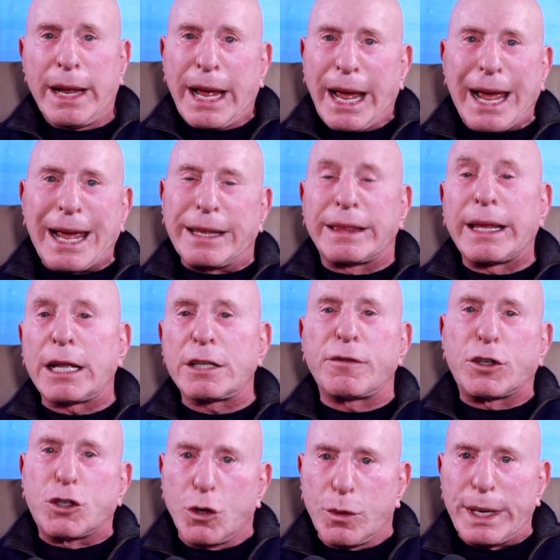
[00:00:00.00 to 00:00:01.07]
Hey, thanks for
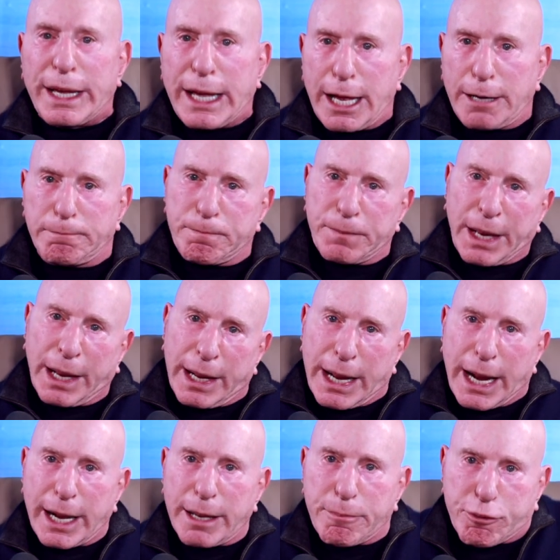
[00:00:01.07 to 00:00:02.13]
tuning in.
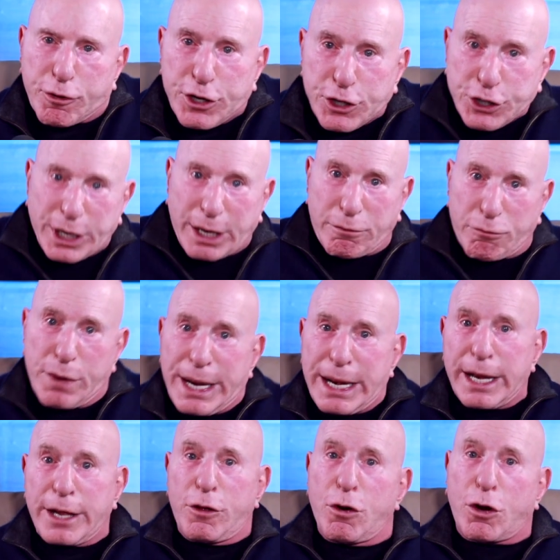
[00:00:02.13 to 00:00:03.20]
I appreciate
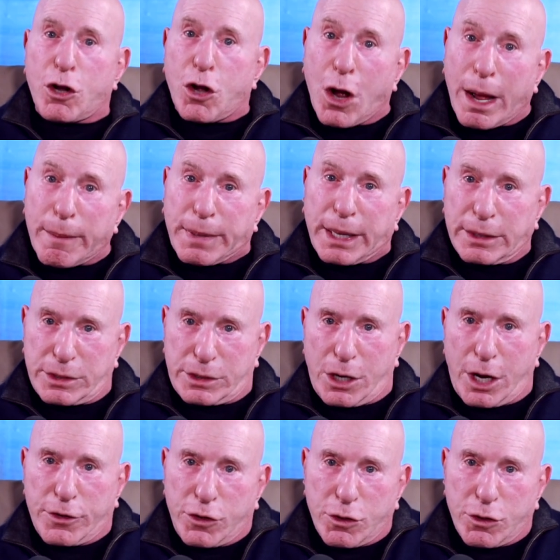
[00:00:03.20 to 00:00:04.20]
reading your comments on